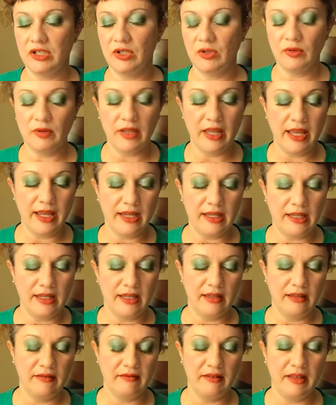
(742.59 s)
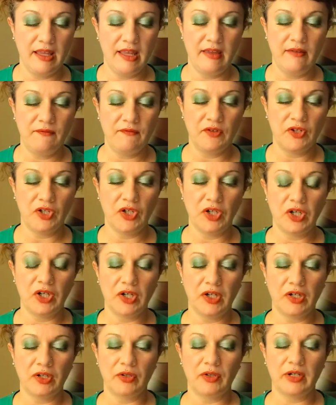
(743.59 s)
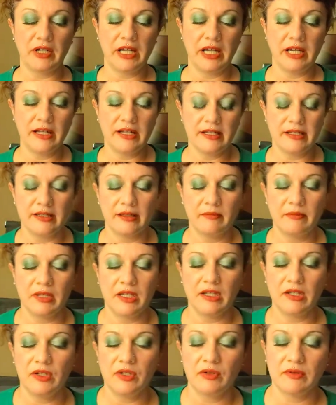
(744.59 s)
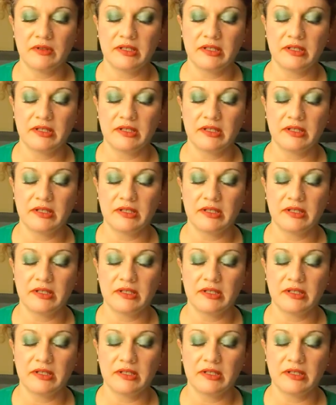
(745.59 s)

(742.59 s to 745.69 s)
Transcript: So like if you're creating something new,